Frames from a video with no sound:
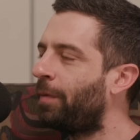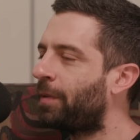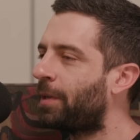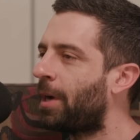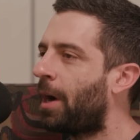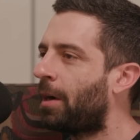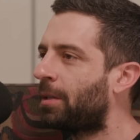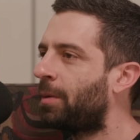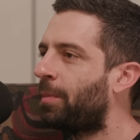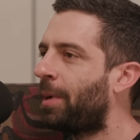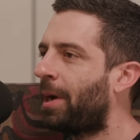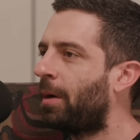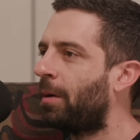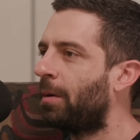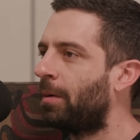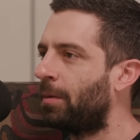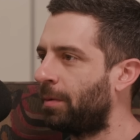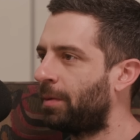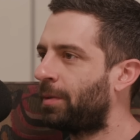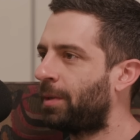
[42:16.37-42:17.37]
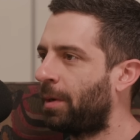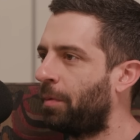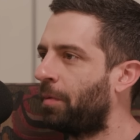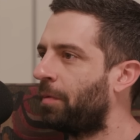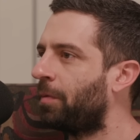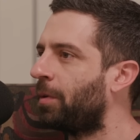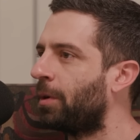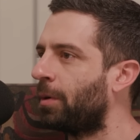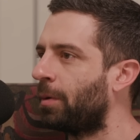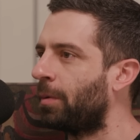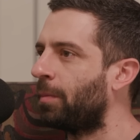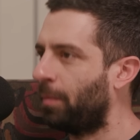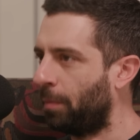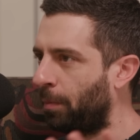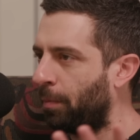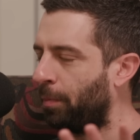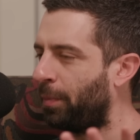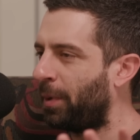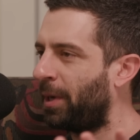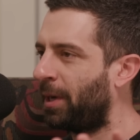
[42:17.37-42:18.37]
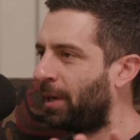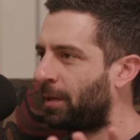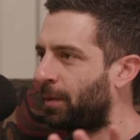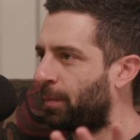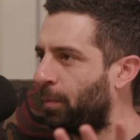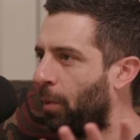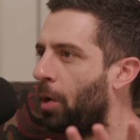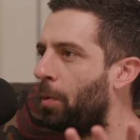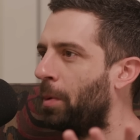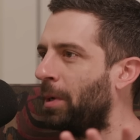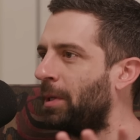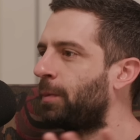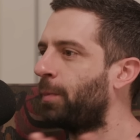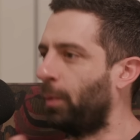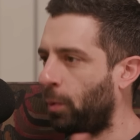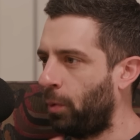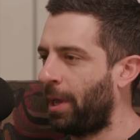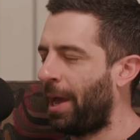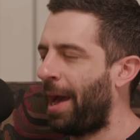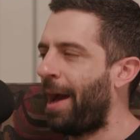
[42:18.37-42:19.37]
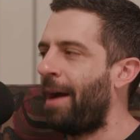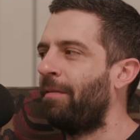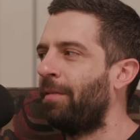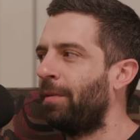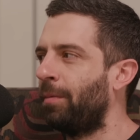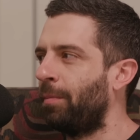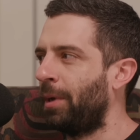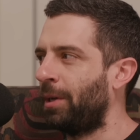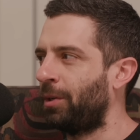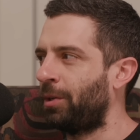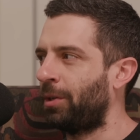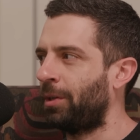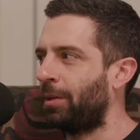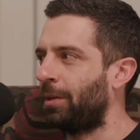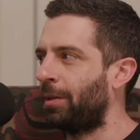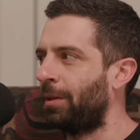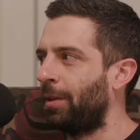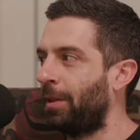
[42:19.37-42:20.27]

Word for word: talked about some of your biggest moments, but we haven't mentioned